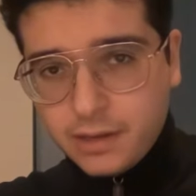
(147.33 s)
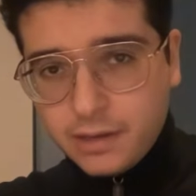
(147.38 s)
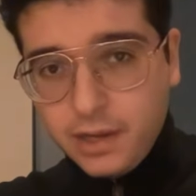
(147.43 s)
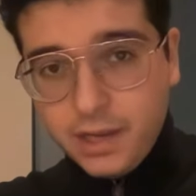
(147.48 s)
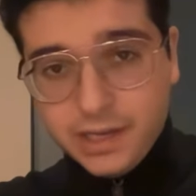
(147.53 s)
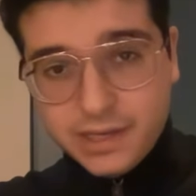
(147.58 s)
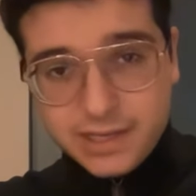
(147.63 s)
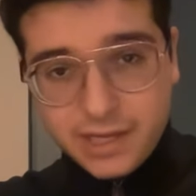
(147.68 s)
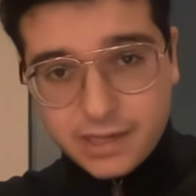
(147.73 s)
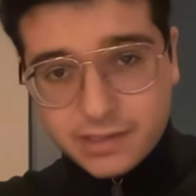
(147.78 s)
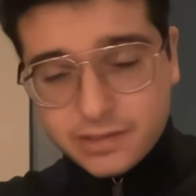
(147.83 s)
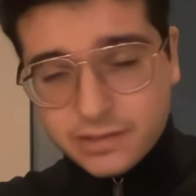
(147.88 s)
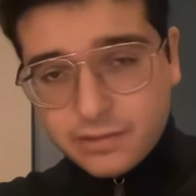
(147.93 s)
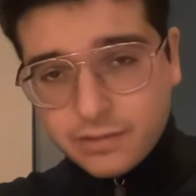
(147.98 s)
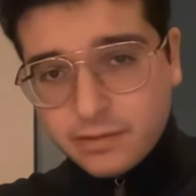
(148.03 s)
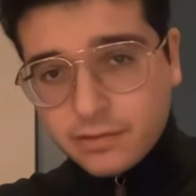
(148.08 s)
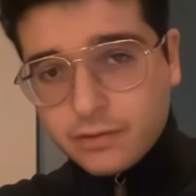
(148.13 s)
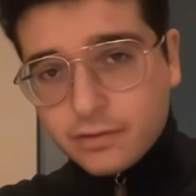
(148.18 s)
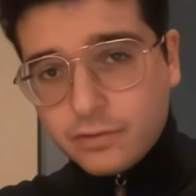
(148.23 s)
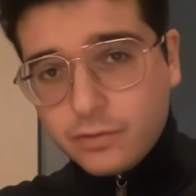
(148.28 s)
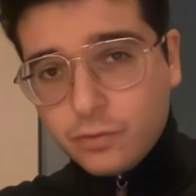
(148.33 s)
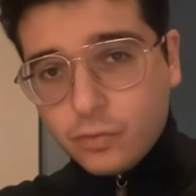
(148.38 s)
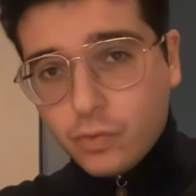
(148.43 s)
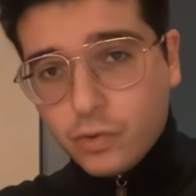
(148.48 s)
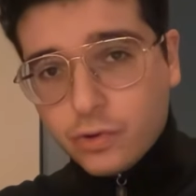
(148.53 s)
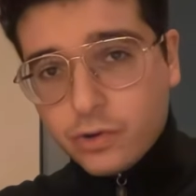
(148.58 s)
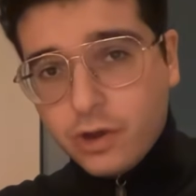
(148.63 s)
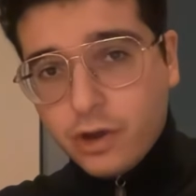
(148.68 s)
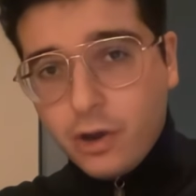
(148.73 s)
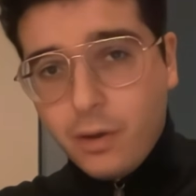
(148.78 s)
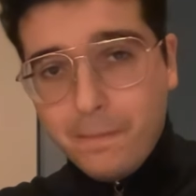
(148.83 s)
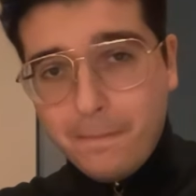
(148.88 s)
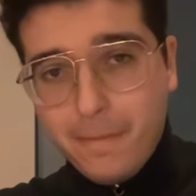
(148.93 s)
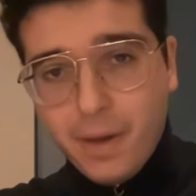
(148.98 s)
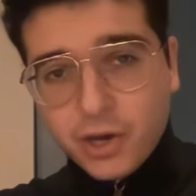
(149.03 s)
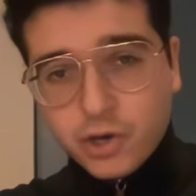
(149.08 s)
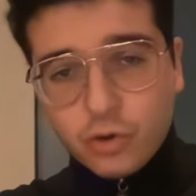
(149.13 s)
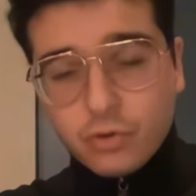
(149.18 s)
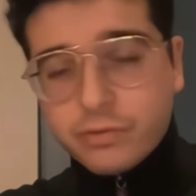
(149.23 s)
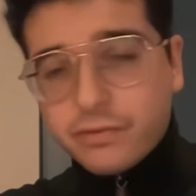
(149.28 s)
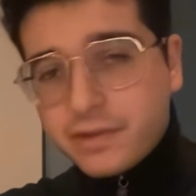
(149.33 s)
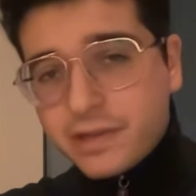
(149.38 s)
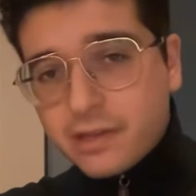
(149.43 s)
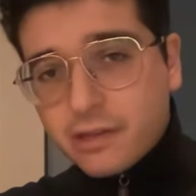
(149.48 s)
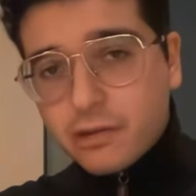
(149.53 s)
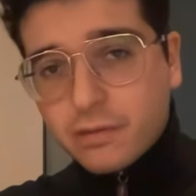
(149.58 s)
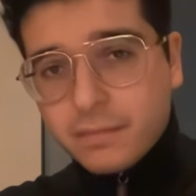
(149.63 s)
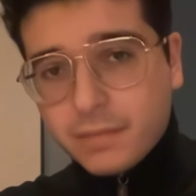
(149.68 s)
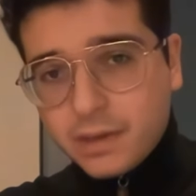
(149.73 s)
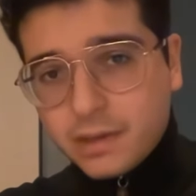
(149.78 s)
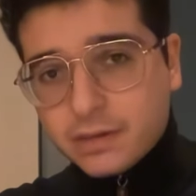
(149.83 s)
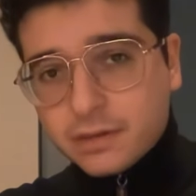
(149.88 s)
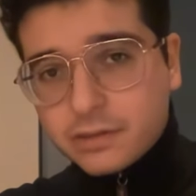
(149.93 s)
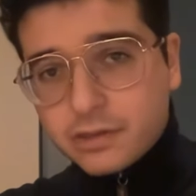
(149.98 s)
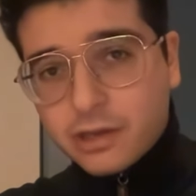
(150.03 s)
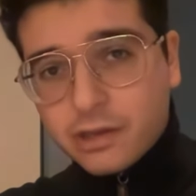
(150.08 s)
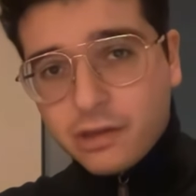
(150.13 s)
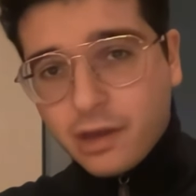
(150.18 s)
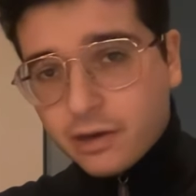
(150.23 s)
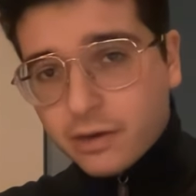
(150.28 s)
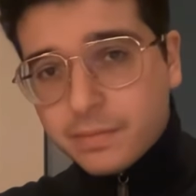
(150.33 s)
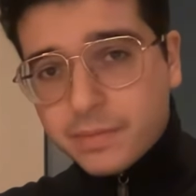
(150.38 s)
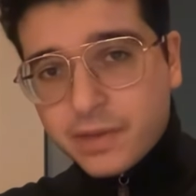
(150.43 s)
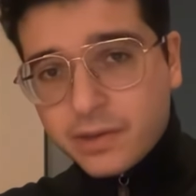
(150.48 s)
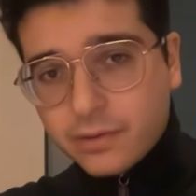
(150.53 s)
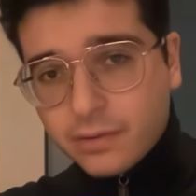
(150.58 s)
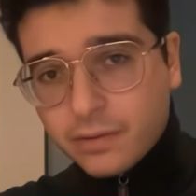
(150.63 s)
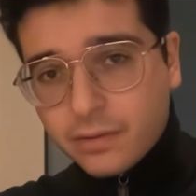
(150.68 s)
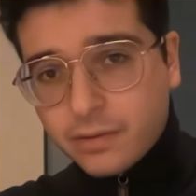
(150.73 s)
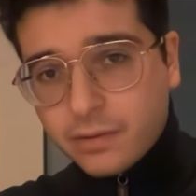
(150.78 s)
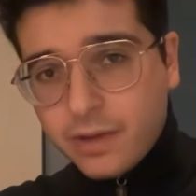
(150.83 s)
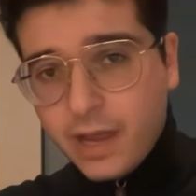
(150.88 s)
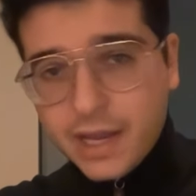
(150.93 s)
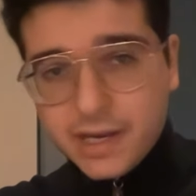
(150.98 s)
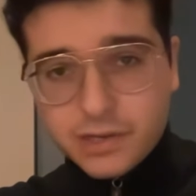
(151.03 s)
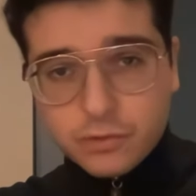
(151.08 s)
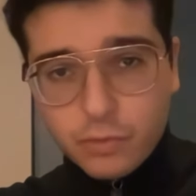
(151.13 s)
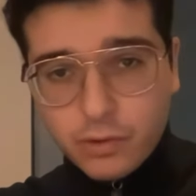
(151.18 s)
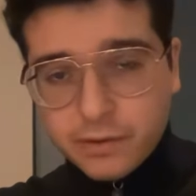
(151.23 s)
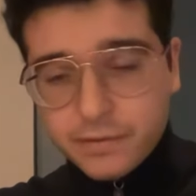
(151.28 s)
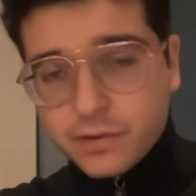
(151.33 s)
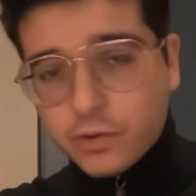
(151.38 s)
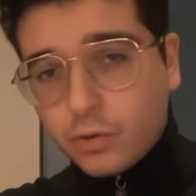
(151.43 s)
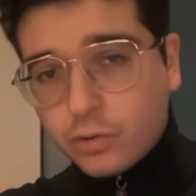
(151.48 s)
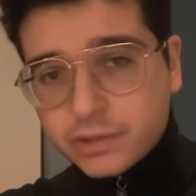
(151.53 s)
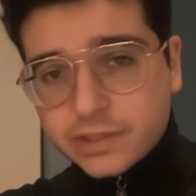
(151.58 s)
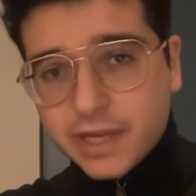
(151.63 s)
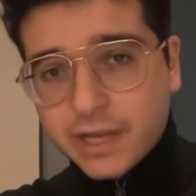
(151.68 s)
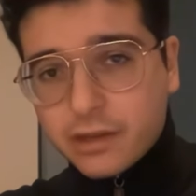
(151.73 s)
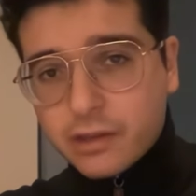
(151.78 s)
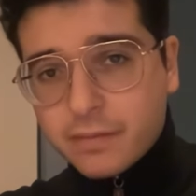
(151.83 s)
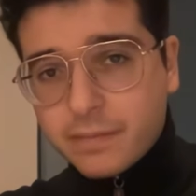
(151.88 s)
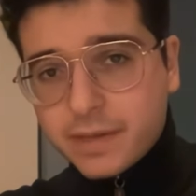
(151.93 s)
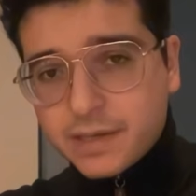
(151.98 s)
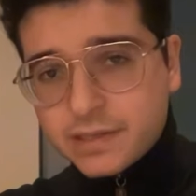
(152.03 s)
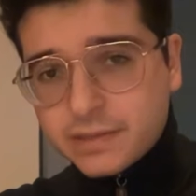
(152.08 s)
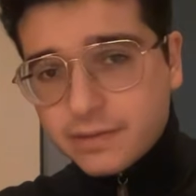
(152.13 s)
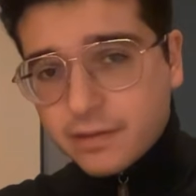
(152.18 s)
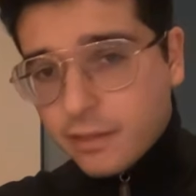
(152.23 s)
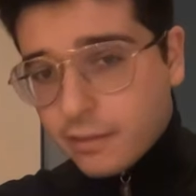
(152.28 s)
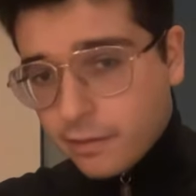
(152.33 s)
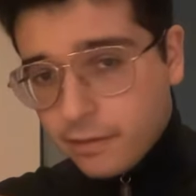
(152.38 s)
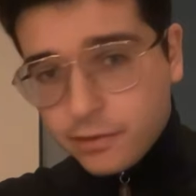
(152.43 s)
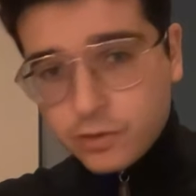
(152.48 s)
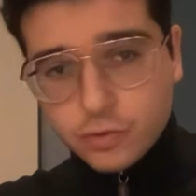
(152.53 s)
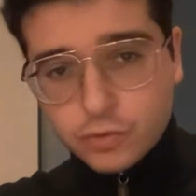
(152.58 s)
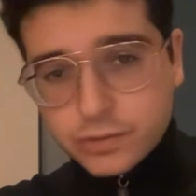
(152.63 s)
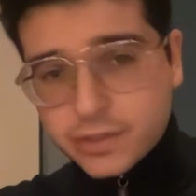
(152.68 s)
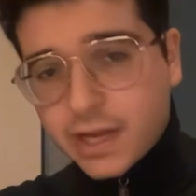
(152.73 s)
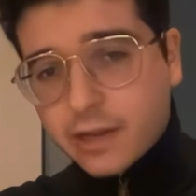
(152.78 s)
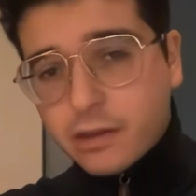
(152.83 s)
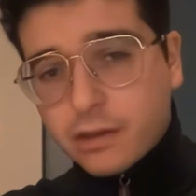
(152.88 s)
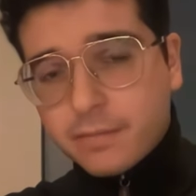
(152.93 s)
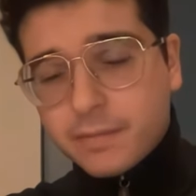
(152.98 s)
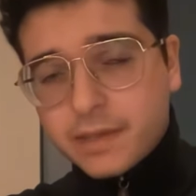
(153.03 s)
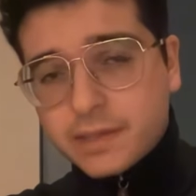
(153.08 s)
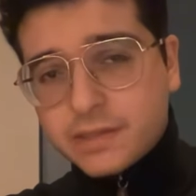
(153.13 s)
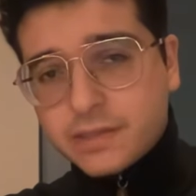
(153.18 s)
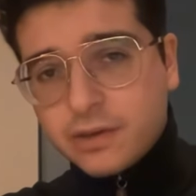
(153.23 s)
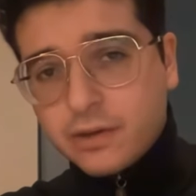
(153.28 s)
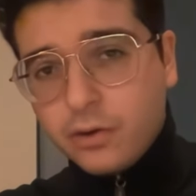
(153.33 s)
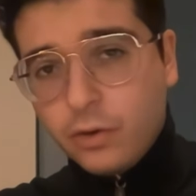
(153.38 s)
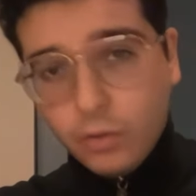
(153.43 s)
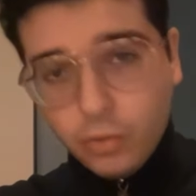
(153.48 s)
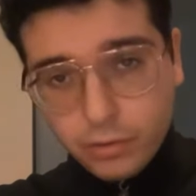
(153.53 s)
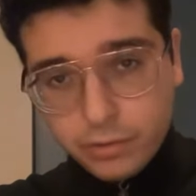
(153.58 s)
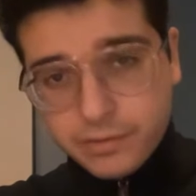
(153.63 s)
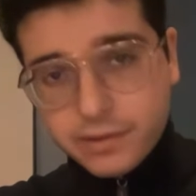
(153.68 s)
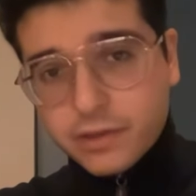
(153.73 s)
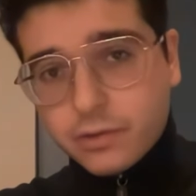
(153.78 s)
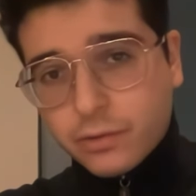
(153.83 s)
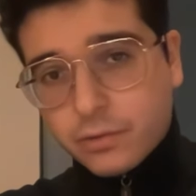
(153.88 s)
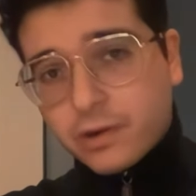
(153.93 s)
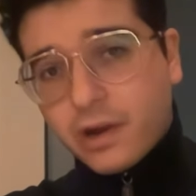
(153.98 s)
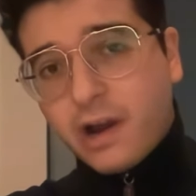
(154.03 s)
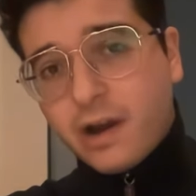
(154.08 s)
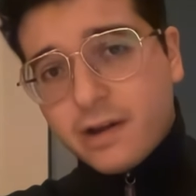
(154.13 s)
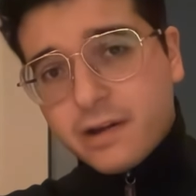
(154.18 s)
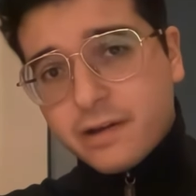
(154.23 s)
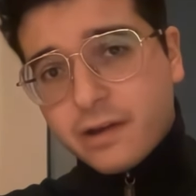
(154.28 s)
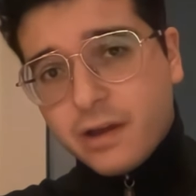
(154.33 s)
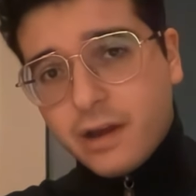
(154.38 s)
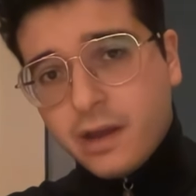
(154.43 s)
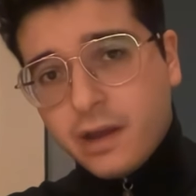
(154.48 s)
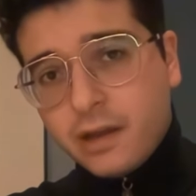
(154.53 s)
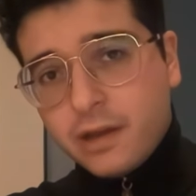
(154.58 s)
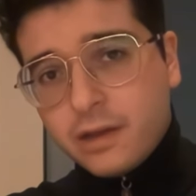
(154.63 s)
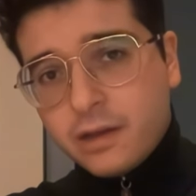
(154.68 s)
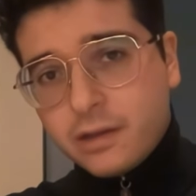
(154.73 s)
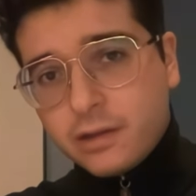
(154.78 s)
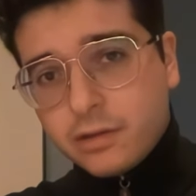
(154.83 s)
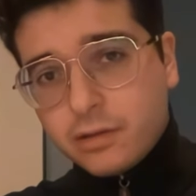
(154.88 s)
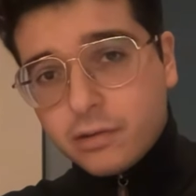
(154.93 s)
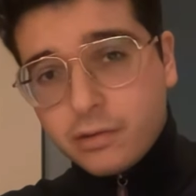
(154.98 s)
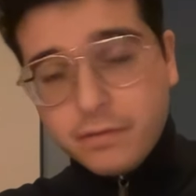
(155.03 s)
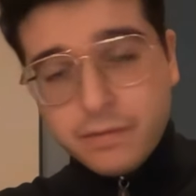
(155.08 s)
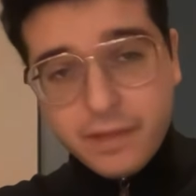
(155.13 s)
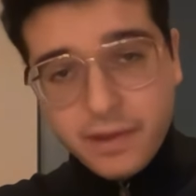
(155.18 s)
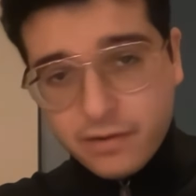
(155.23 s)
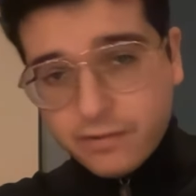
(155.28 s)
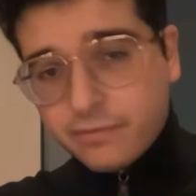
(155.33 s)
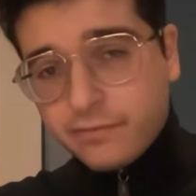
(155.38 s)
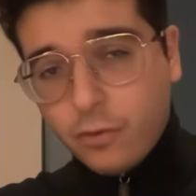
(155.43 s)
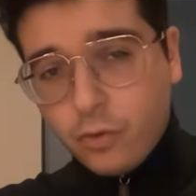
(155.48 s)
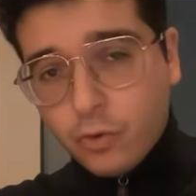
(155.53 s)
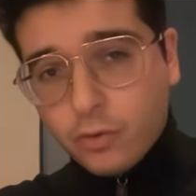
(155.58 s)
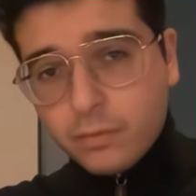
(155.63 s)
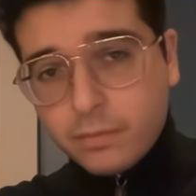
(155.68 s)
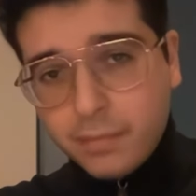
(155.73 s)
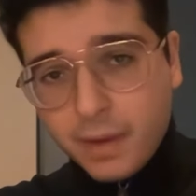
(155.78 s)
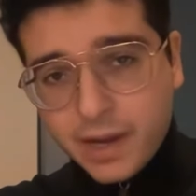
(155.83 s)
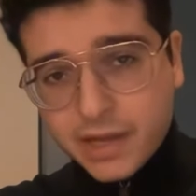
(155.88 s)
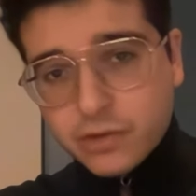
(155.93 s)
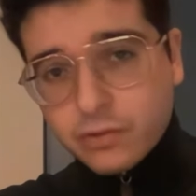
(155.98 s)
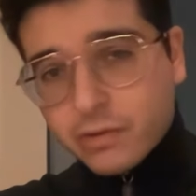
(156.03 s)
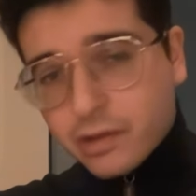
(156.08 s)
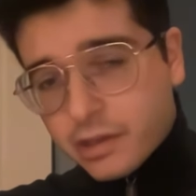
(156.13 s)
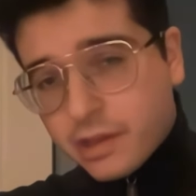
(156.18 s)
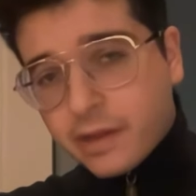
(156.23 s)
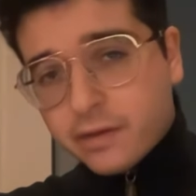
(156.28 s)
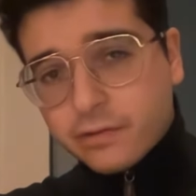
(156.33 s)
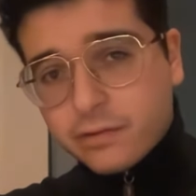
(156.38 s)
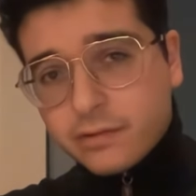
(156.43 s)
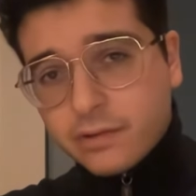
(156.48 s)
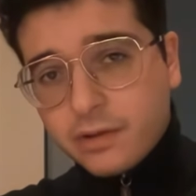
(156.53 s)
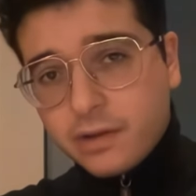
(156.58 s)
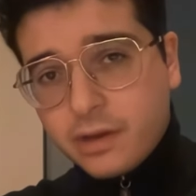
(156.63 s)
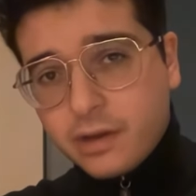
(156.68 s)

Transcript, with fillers: and yet the word monotheism does not appear anywhere in the Old Testament, the New Testament, or the Quran. Therefore, by your standard,